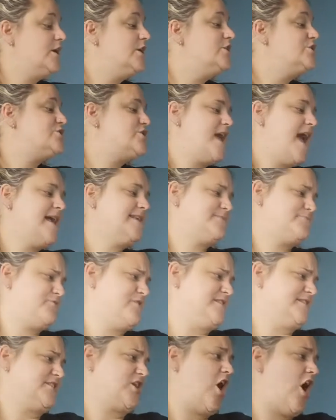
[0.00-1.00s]
She asked
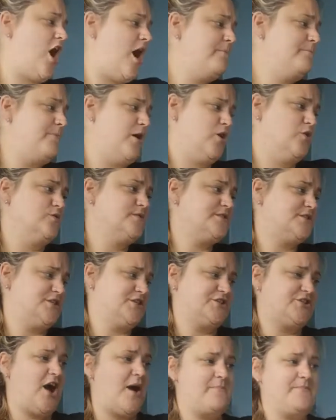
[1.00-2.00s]
Prince Compost to
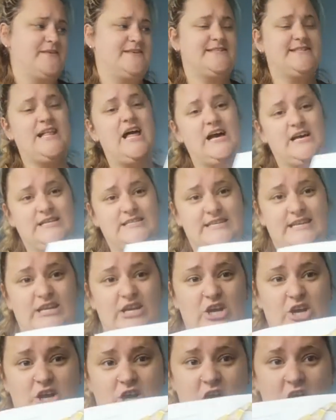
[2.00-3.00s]
stop the slugs
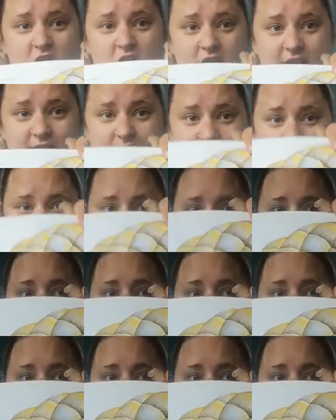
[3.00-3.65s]
eating her garden.